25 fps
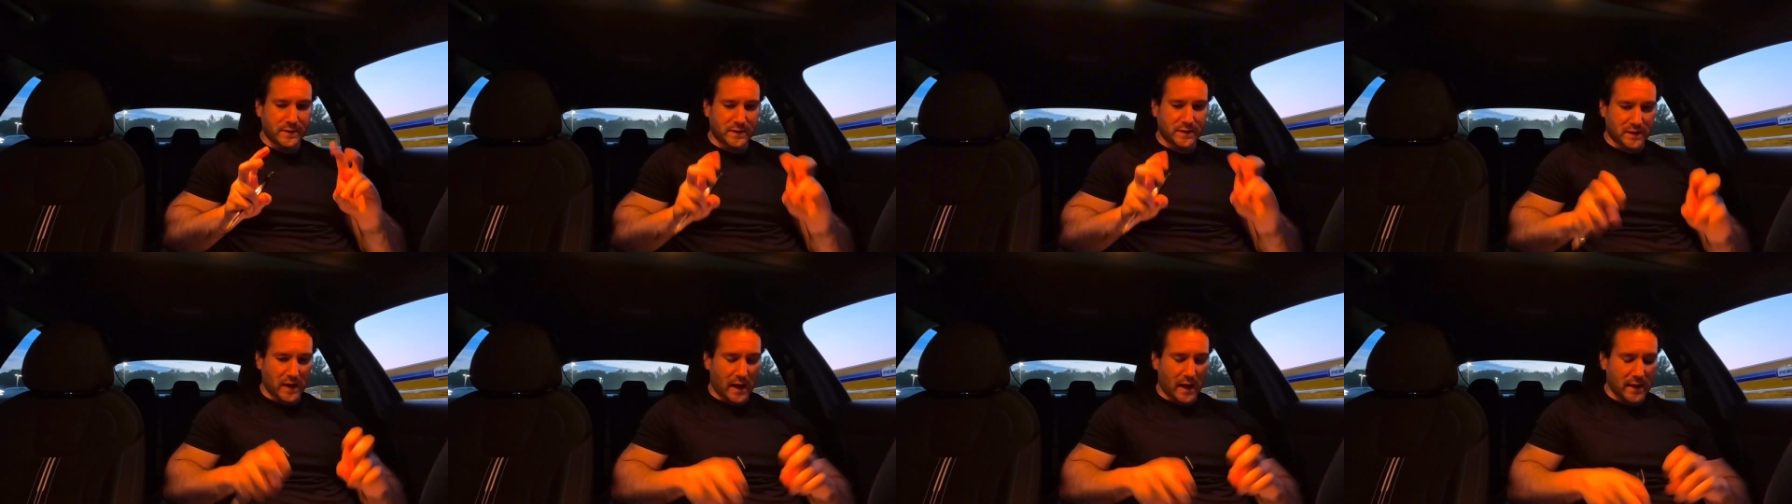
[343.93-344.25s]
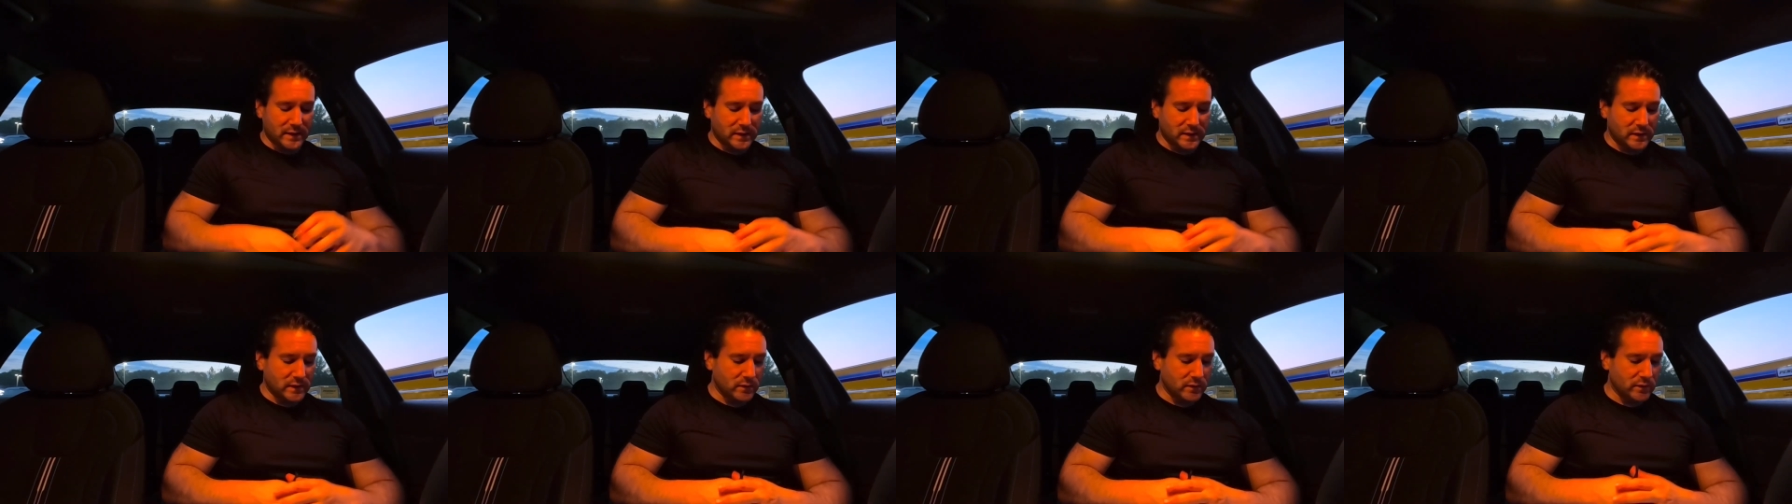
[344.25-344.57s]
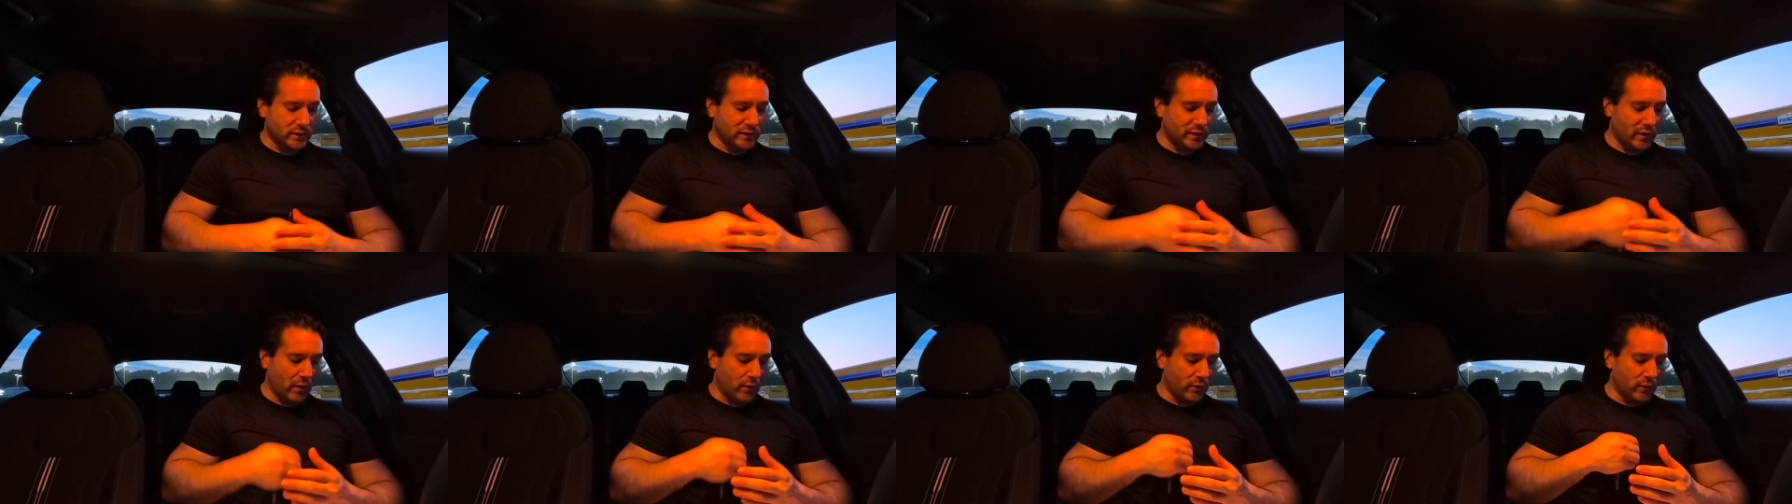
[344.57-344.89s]
sets.
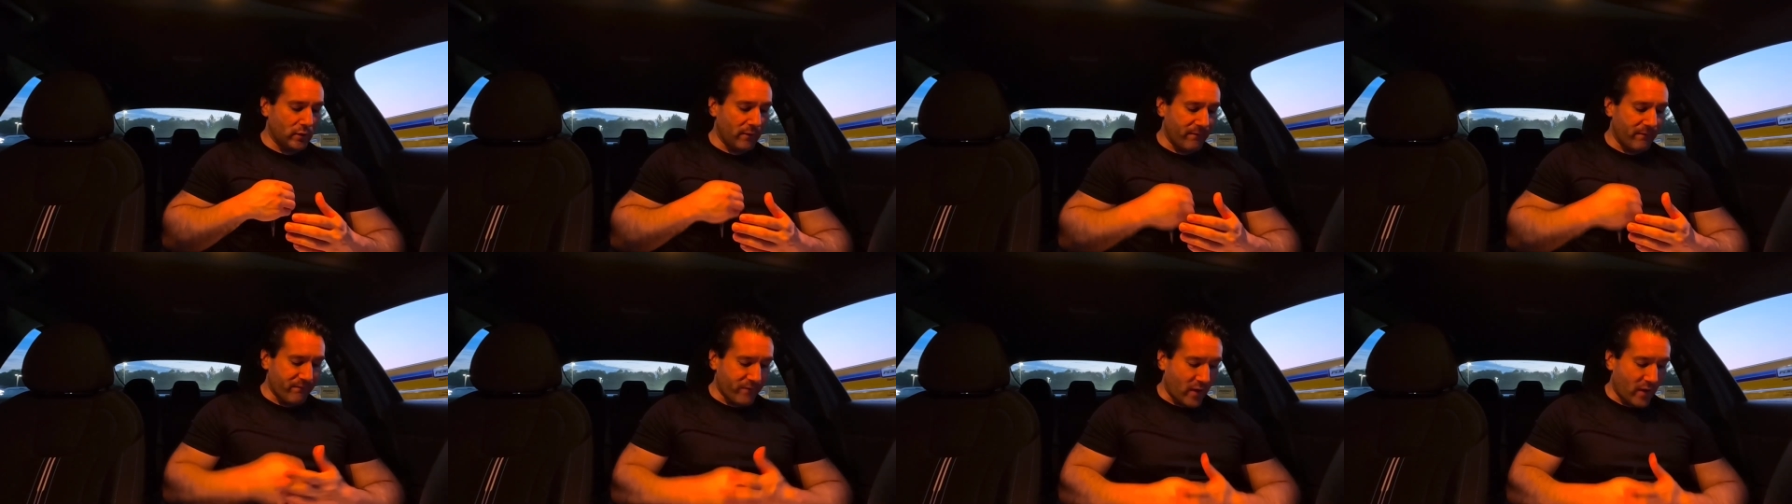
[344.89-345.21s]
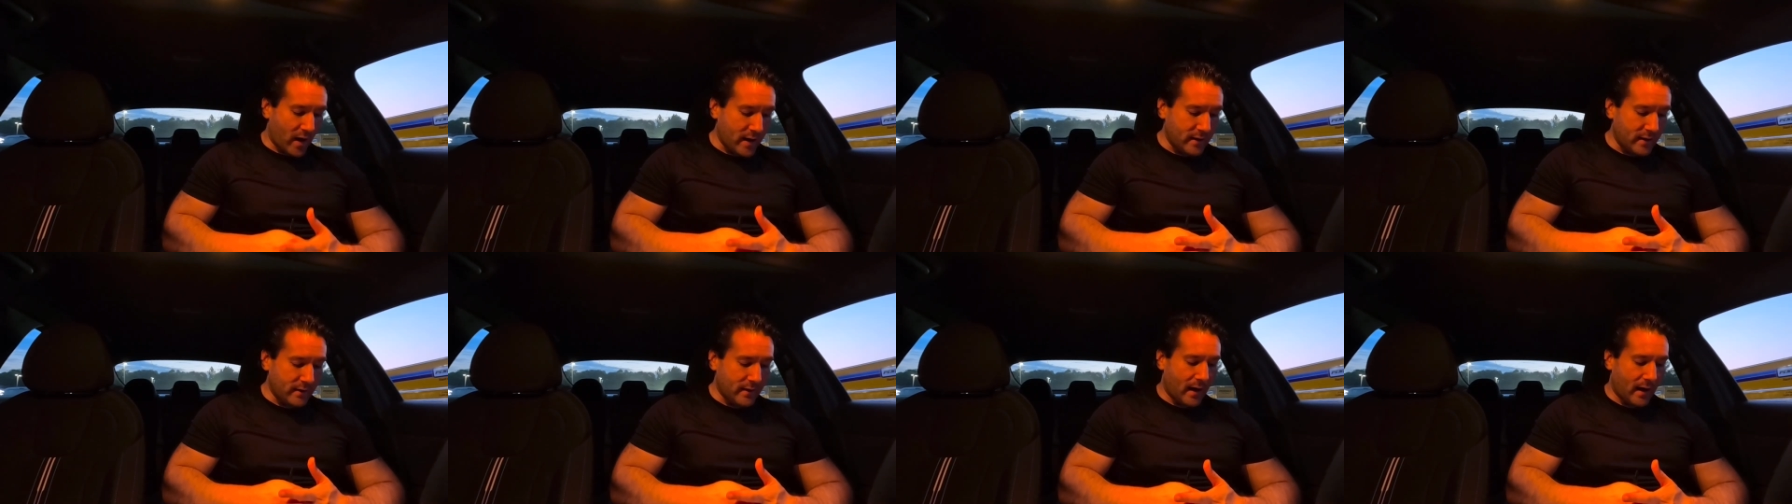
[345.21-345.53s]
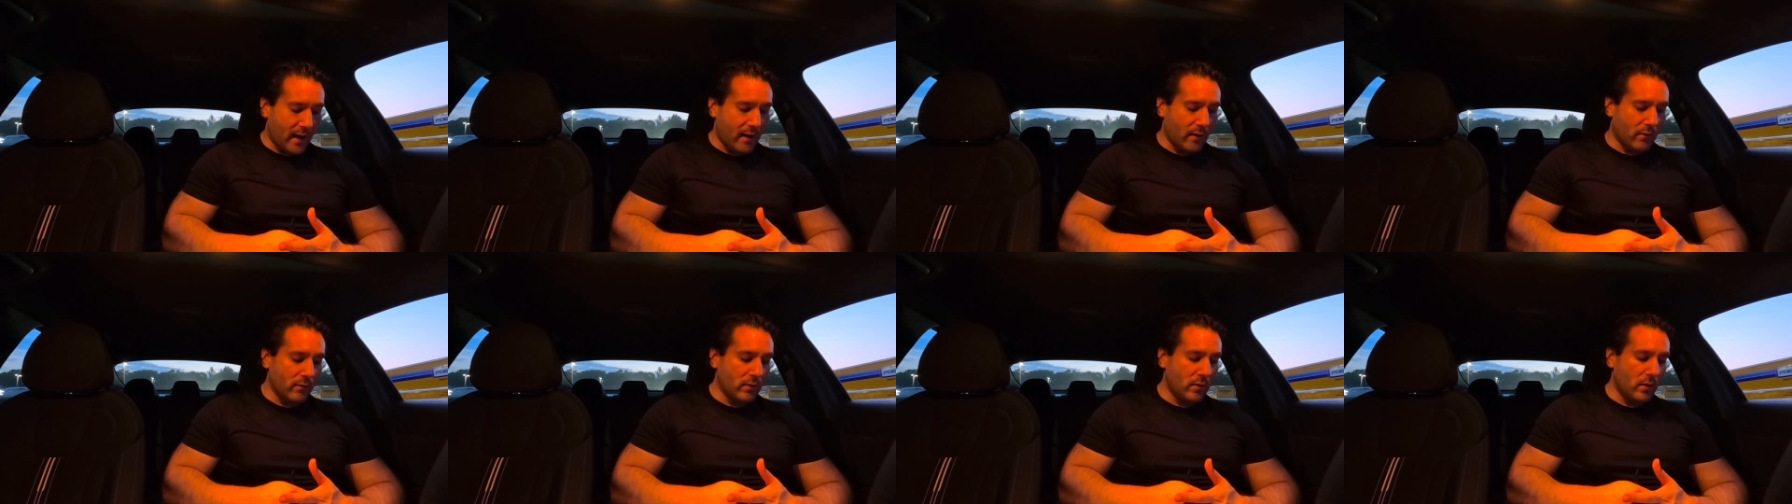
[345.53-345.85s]
So you find
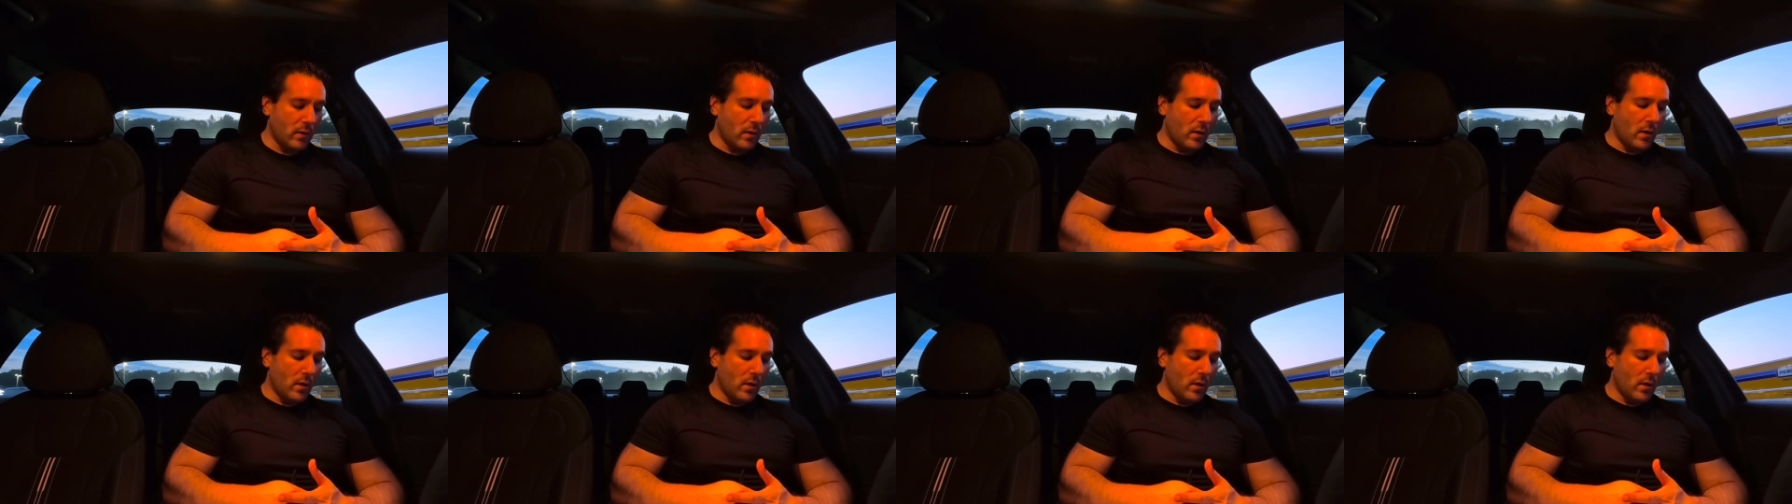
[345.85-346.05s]
out